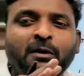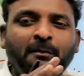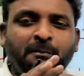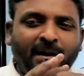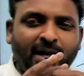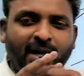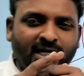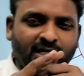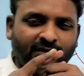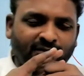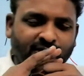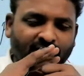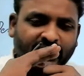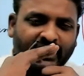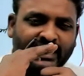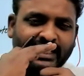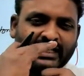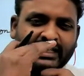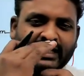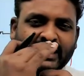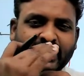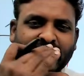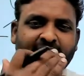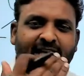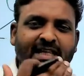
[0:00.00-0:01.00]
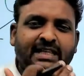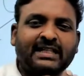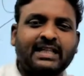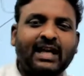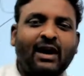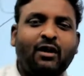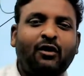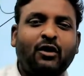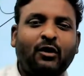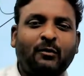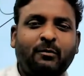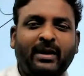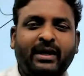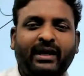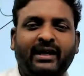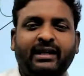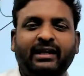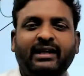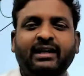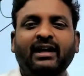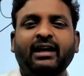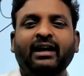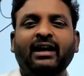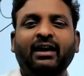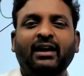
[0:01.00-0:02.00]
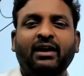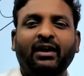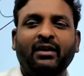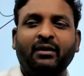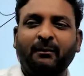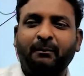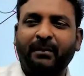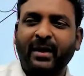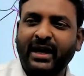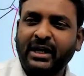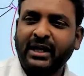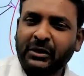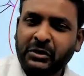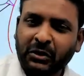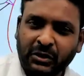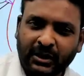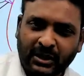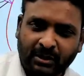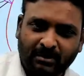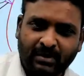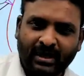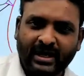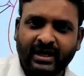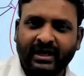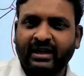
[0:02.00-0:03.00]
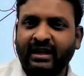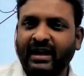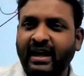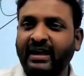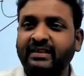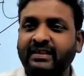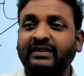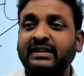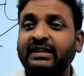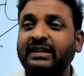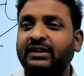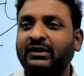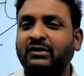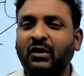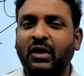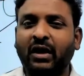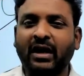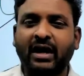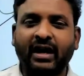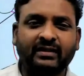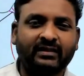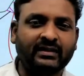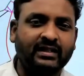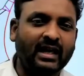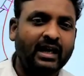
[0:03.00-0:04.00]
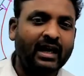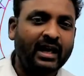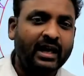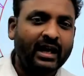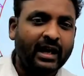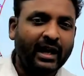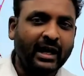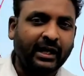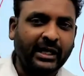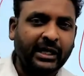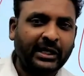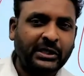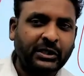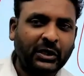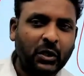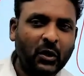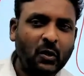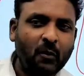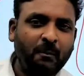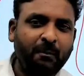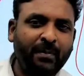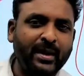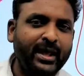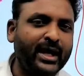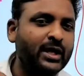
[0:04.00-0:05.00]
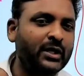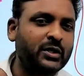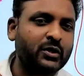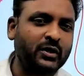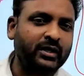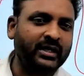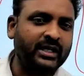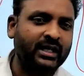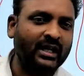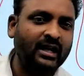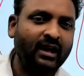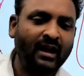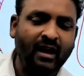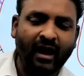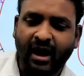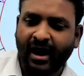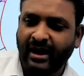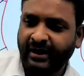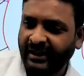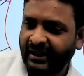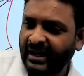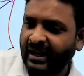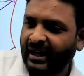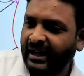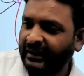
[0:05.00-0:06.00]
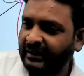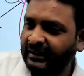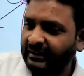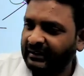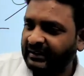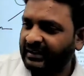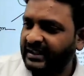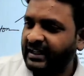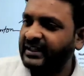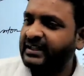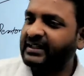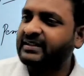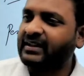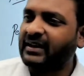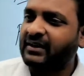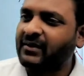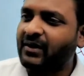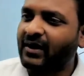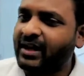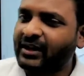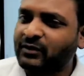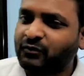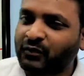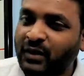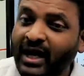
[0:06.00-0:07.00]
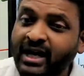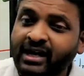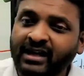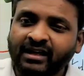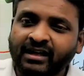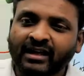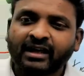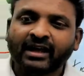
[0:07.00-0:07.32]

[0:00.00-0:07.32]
part of the kidney is covered by peritoneum layer. Hence, it is called as a retroperitoneal organ. Kidneys are called as what?